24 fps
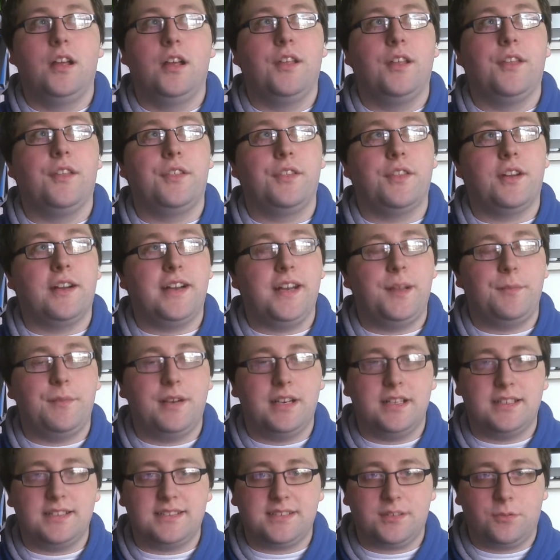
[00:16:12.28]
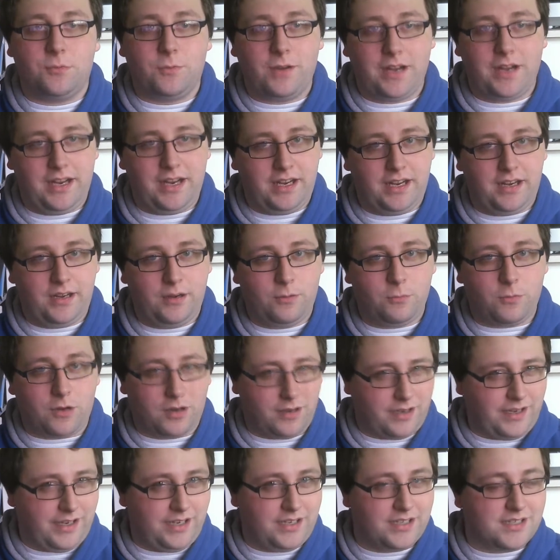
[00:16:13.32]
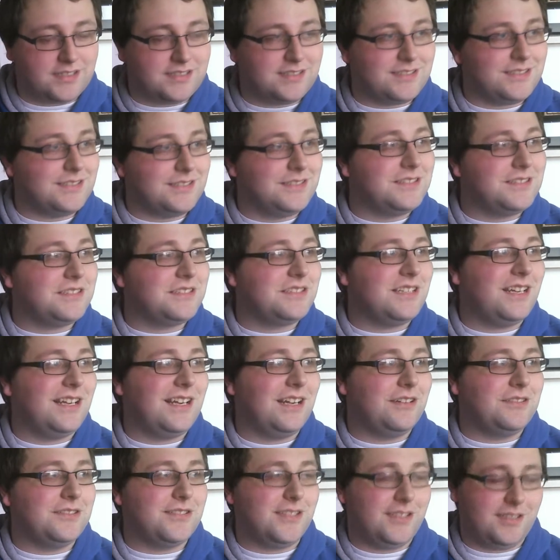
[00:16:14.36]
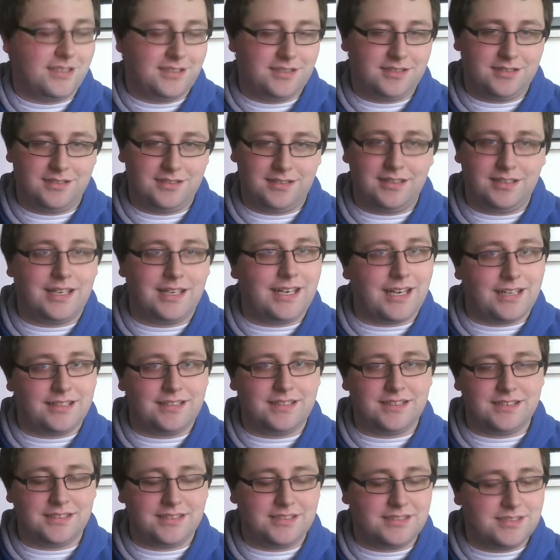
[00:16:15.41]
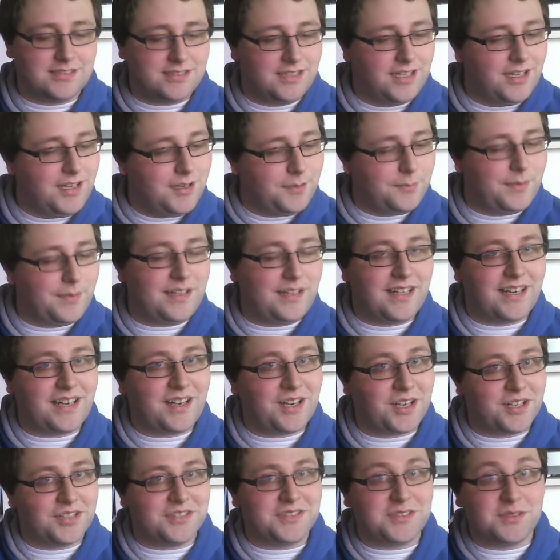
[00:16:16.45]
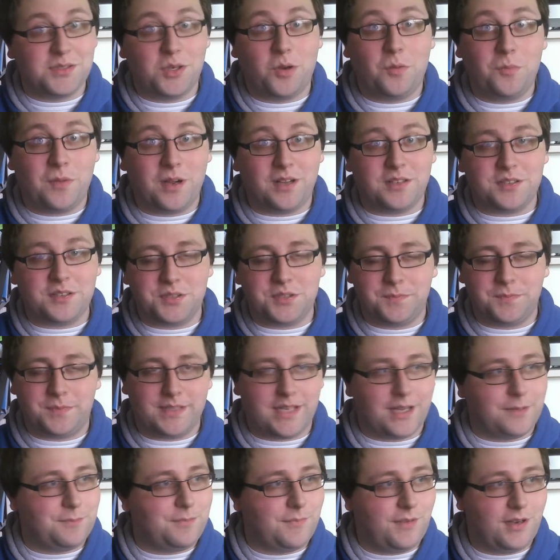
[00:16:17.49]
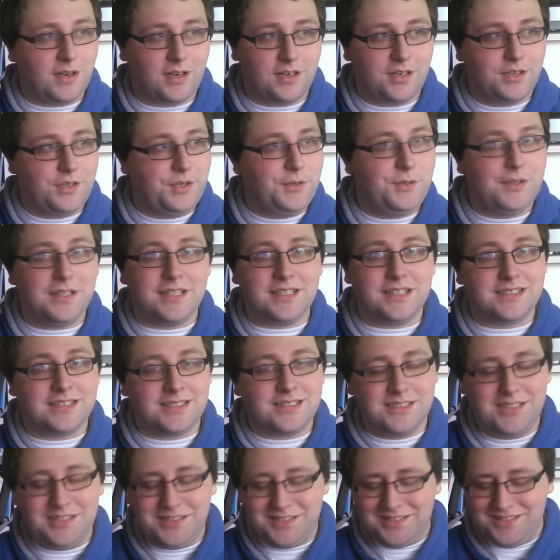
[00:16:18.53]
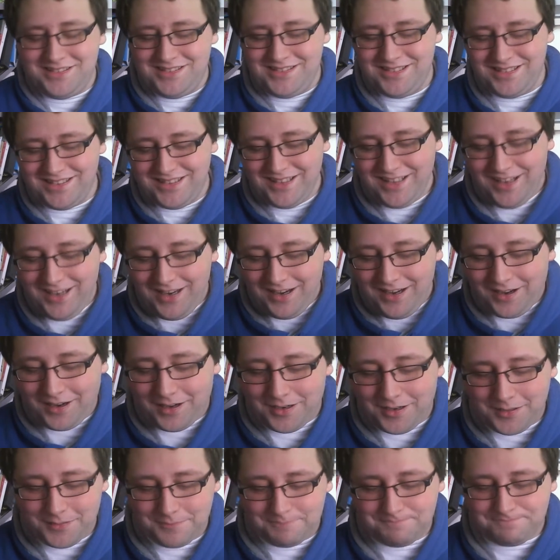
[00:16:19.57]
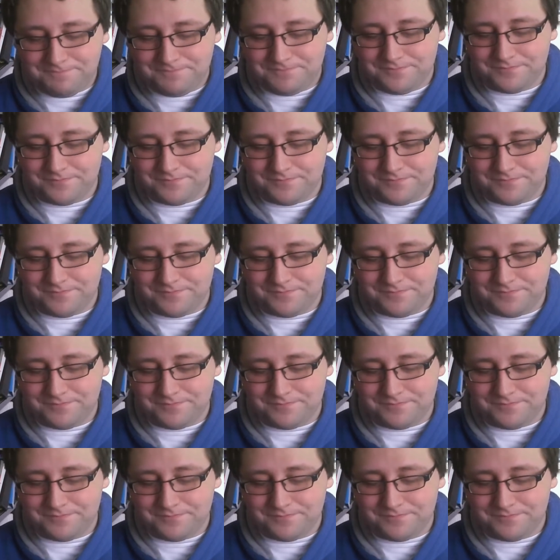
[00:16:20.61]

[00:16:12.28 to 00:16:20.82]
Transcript: 30 minutes away walking distance, and I was like, I got this. My leg hurts so much, but I'm gonna do this. um,